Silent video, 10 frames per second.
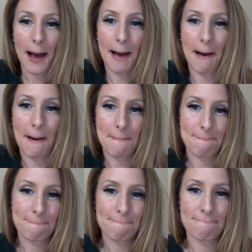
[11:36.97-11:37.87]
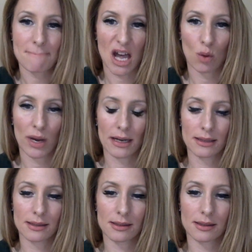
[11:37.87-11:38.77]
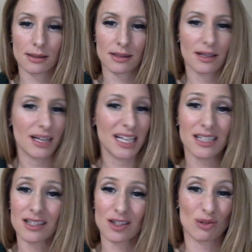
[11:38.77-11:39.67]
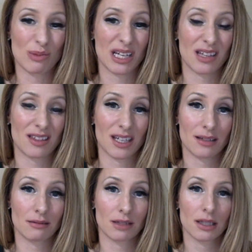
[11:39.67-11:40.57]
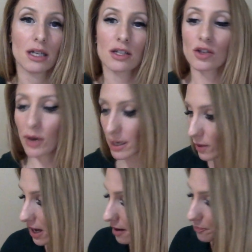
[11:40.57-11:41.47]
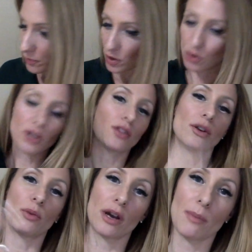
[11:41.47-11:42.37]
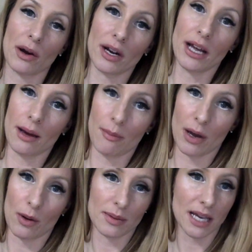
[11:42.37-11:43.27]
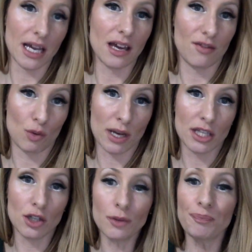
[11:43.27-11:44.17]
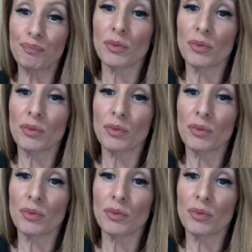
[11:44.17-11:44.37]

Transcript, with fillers: Um, what else? It does so many things. So anyway, you can learn more about it at my website if you want to.